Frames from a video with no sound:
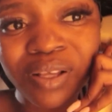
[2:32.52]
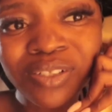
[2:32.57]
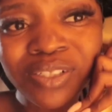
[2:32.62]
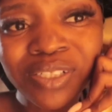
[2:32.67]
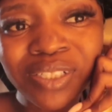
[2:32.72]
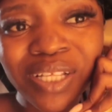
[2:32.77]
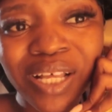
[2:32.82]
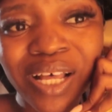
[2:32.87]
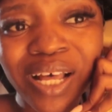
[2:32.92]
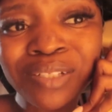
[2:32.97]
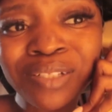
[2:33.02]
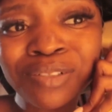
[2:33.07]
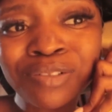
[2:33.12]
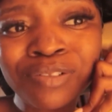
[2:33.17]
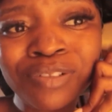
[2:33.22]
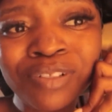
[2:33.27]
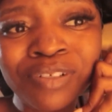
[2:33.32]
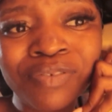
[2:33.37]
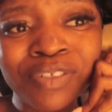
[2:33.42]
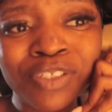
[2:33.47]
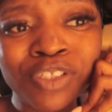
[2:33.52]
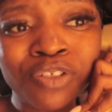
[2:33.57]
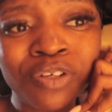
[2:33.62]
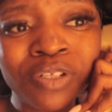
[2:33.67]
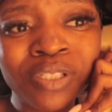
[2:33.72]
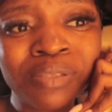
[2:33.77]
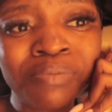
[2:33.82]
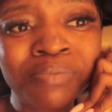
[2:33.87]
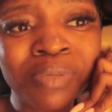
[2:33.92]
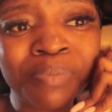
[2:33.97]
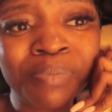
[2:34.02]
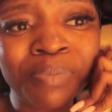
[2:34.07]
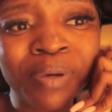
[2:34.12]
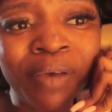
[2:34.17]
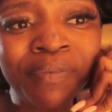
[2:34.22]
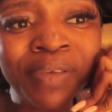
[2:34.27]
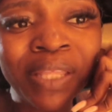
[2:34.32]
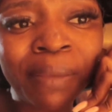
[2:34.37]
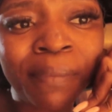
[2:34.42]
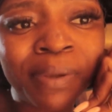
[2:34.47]
It's just that I don't know if it's just me, but
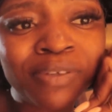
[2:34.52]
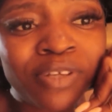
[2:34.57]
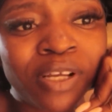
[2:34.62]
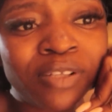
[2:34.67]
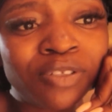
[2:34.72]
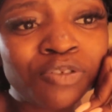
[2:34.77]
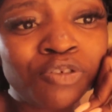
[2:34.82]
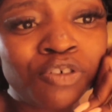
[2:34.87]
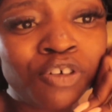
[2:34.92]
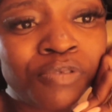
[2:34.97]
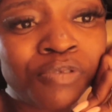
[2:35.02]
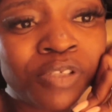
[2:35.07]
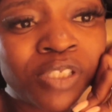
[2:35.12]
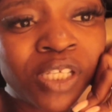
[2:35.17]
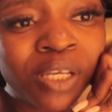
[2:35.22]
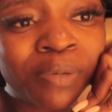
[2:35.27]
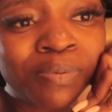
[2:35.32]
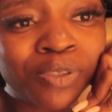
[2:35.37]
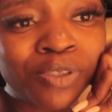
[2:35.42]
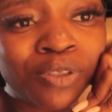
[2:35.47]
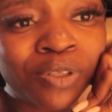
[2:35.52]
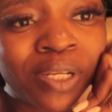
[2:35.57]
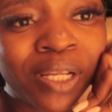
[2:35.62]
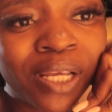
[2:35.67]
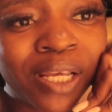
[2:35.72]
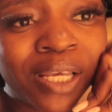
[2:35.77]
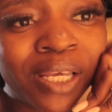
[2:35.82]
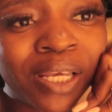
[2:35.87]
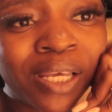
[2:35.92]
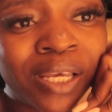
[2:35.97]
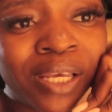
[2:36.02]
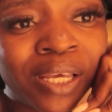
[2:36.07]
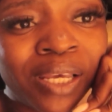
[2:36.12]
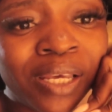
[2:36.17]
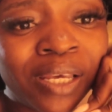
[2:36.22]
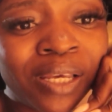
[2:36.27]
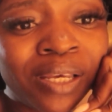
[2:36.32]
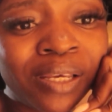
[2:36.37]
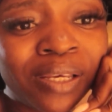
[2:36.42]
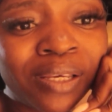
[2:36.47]
every time I try to call reception, like,
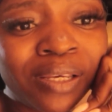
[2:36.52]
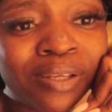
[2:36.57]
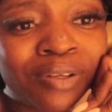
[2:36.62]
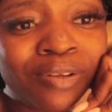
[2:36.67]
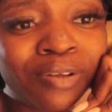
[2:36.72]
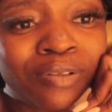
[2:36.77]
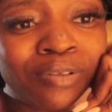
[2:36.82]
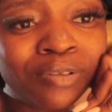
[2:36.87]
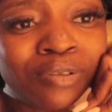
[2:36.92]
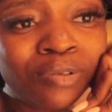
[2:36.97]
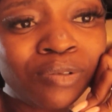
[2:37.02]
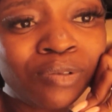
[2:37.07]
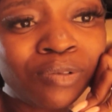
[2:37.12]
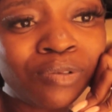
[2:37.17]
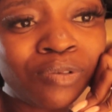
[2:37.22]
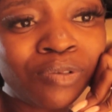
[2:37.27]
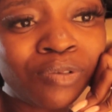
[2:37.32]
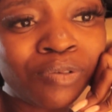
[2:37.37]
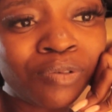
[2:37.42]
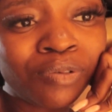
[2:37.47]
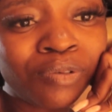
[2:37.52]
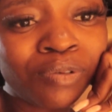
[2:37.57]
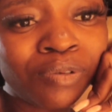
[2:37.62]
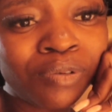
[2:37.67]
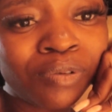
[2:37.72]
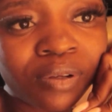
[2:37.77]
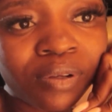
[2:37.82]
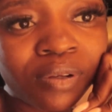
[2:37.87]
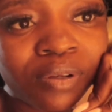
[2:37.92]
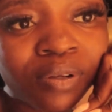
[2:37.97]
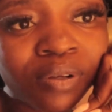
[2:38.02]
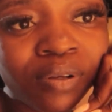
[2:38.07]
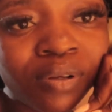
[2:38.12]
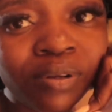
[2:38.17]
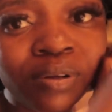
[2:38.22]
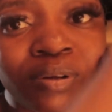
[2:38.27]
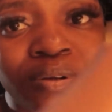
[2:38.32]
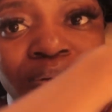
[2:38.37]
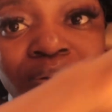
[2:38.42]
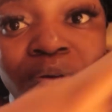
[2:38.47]
it doesn't go through.
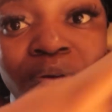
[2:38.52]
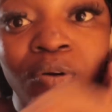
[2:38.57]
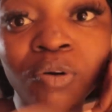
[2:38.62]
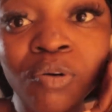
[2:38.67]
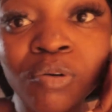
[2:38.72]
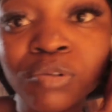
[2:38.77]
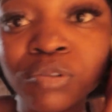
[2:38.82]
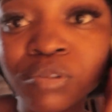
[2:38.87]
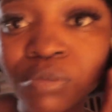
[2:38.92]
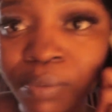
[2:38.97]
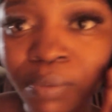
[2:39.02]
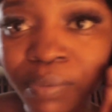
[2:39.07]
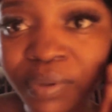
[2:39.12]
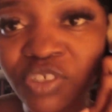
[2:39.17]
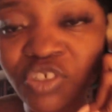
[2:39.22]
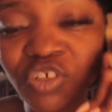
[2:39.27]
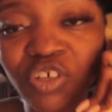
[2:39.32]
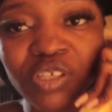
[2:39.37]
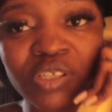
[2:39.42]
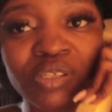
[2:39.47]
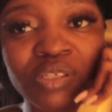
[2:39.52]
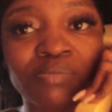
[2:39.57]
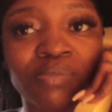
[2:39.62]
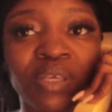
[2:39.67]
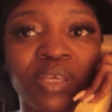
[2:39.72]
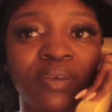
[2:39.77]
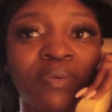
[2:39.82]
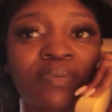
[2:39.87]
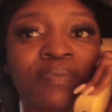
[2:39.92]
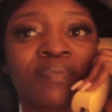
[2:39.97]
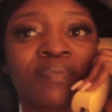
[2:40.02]
Oh, so maybe it's just me.